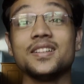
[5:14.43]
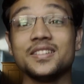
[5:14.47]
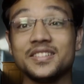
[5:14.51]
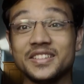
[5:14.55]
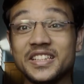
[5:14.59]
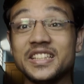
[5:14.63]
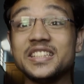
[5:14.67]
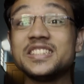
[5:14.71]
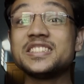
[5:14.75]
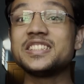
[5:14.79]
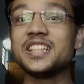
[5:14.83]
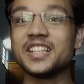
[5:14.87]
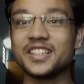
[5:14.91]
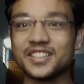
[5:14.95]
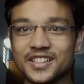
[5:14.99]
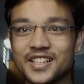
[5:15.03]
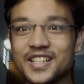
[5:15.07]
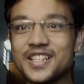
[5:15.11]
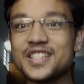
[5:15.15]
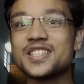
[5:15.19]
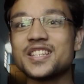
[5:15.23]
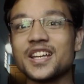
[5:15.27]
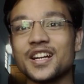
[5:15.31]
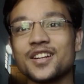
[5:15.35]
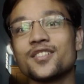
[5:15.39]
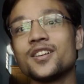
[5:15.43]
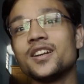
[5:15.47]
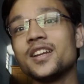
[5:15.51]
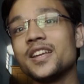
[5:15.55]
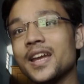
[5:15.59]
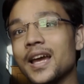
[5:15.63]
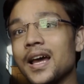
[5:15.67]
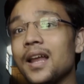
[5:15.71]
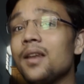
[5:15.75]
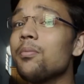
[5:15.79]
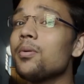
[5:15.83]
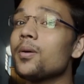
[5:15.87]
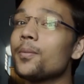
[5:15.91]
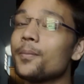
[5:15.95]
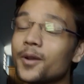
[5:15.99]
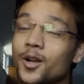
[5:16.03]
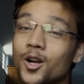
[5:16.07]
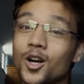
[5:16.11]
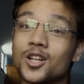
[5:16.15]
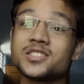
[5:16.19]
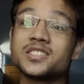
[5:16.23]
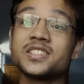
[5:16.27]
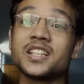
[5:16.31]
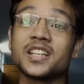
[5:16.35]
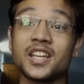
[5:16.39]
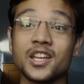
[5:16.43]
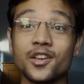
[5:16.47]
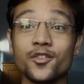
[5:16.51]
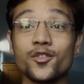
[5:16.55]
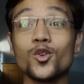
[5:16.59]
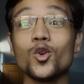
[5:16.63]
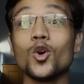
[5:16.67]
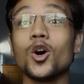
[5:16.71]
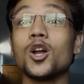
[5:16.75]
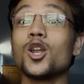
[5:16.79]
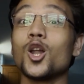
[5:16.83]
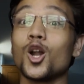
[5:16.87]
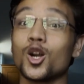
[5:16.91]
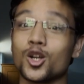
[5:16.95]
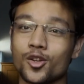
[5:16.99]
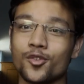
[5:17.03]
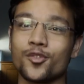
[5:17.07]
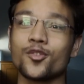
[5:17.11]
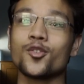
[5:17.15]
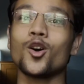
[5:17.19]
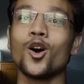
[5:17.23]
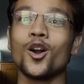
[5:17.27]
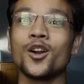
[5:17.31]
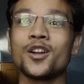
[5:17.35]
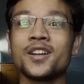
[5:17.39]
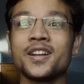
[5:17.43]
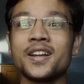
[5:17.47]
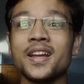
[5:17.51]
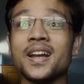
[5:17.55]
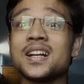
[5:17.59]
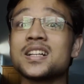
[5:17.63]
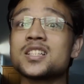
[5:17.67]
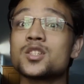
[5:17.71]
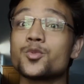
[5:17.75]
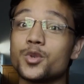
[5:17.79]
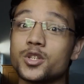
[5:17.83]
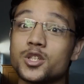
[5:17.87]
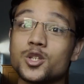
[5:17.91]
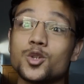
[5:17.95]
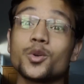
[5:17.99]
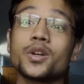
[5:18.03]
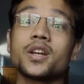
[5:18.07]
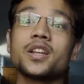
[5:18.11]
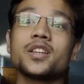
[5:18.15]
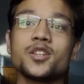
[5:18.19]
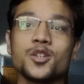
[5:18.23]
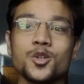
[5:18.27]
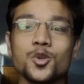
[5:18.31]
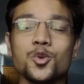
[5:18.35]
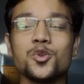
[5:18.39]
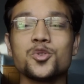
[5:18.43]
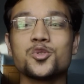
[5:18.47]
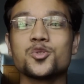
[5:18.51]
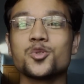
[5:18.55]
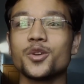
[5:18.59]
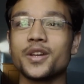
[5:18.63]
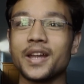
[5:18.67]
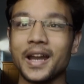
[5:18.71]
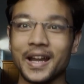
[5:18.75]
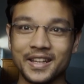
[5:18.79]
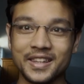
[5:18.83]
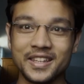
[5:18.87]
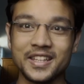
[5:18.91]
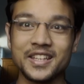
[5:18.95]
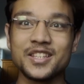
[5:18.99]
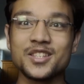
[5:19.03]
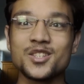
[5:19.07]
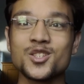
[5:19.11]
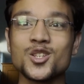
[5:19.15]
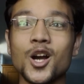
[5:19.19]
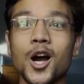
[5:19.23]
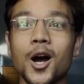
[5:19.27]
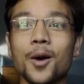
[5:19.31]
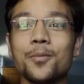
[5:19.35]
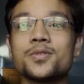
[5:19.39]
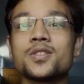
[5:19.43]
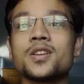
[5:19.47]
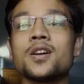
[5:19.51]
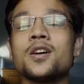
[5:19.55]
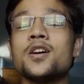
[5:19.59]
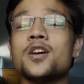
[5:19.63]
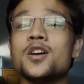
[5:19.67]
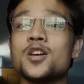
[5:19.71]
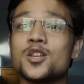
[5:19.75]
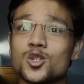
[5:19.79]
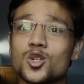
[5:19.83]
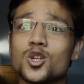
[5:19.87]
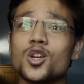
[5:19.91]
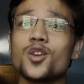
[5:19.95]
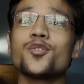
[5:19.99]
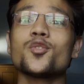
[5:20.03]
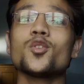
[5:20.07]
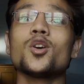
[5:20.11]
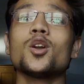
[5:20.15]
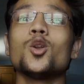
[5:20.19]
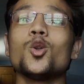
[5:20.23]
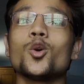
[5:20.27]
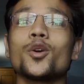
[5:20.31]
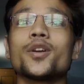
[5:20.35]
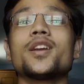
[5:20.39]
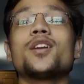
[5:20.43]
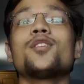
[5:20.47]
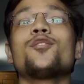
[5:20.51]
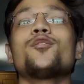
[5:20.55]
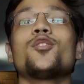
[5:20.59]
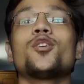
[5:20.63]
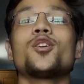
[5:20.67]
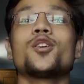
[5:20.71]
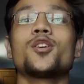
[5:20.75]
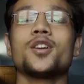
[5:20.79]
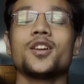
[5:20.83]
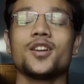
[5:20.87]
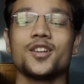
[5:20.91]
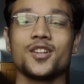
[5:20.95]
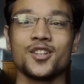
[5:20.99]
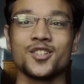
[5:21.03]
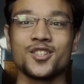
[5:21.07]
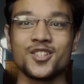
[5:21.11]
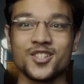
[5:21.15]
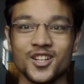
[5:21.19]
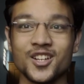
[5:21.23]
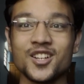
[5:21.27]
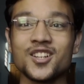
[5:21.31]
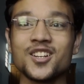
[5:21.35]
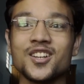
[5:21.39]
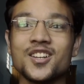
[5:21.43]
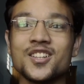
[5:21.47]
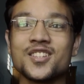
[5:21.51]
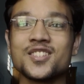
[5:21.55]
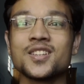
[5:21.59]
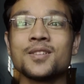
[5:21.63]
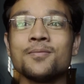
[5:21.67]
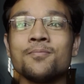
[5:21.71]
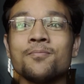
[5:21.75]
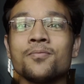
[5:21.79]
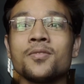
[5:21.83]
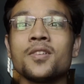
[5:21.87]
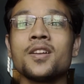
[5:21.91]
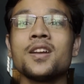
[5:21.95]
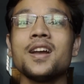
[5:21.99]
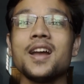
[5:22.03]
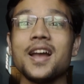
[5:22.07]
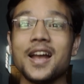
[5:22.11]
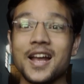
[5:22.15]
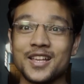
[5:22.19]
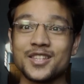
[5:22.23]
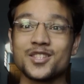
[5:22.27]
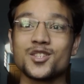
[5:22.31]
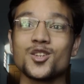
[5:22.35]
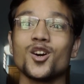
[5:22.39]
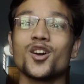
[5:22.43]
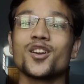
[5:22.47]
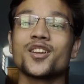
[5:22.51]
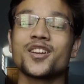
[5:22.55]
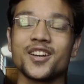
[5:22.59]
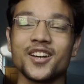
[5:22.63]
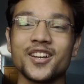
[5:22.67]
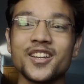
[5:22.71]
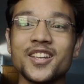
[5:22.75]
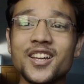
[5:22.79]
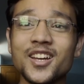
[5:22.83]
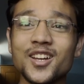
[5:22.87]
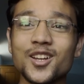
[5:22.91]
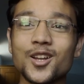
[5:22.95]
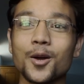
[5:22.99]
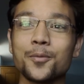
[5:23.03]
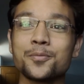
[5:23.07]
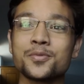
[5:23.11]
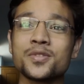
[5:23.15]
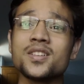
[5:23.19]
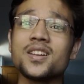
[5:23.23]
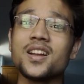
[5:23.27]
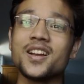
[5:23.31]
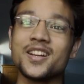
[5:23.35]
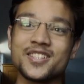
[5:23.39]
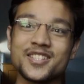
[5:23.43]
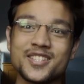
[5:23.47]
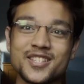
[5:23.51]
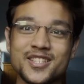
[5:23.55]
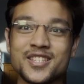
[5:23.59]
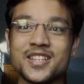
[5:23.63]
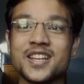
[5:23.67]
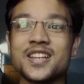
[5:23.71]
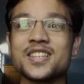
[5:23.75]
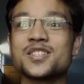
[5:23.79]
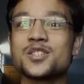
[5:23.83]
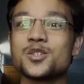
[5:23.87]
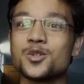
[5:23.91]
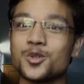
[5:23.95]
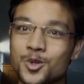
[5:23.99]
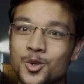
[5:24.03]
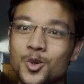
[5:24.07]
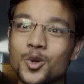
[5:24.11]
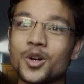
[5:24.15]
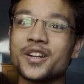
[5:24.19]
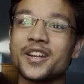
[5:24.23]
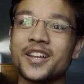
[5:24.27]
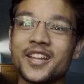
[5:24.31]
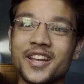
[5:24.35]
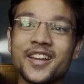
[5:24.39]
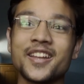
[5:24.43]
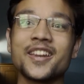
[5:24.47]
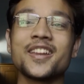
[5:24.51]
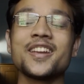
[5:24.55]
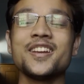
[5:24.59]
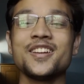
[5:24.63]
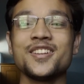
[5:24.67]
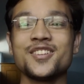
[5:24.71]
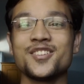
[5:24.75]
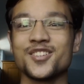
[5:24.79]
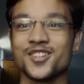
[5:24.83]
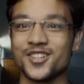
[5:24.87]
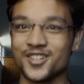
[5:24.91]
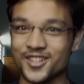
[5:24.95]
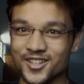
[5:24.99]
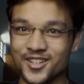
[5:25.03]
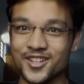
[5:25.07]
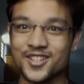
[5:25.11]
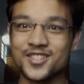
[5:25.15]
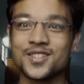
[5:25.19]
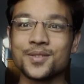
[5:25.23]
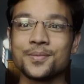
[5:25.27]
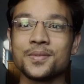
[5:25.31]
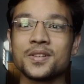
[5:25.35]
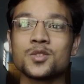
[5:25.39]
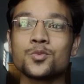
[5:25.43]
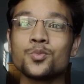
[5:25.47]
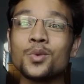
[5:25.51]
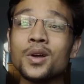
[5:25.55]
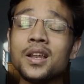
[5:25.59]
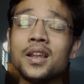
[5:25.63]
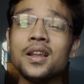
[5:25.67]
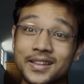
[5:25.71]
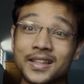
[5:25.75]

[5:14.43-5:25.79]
These degrees generally help because they give you a lot of contacts which you can use to get these jobs. So if you're looking for journalism as your career option, I suggest you do a degree in journalism as well.